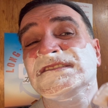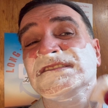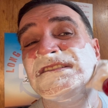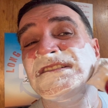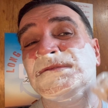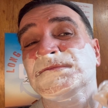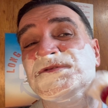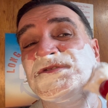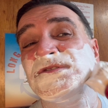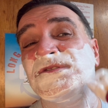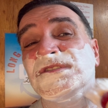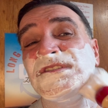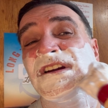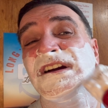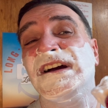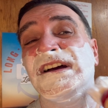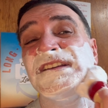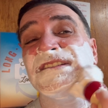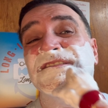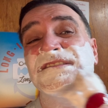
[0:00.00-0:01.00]
I'm sure you
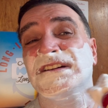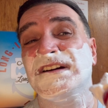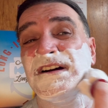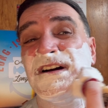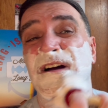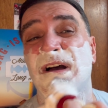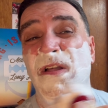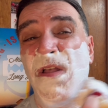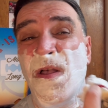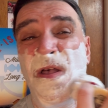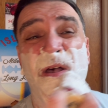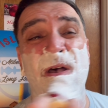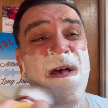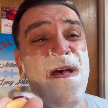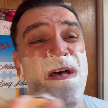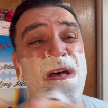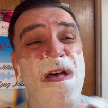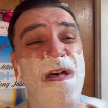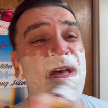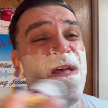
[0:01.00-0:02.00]
guys uh,
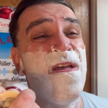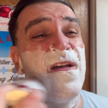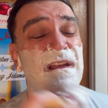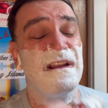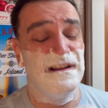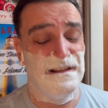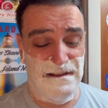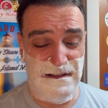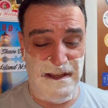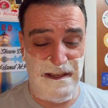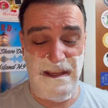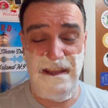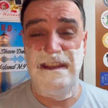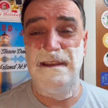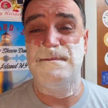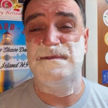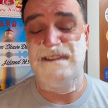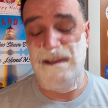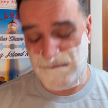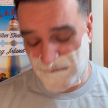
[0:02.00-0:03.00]
like
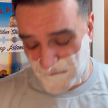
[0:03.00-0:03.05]
keepsake